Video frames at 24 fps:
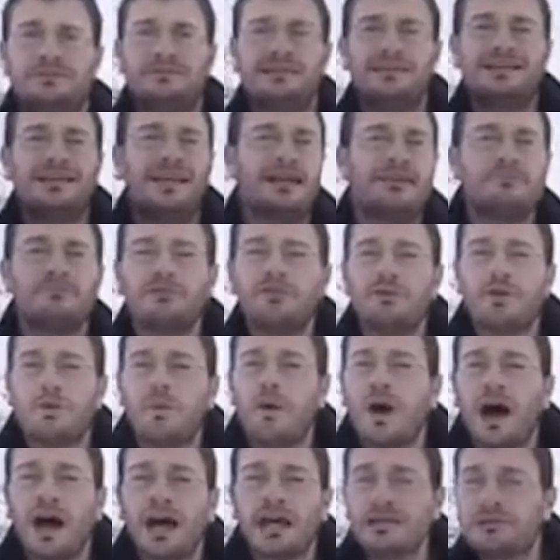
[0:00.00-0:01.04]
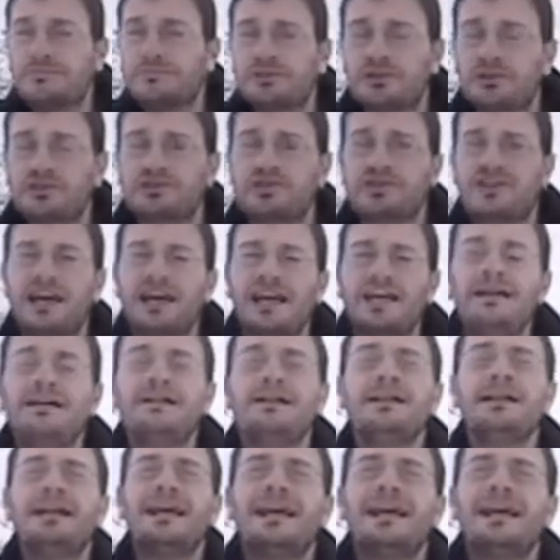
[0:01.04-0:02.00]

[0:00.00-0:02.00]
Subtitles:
the name of a wine per se.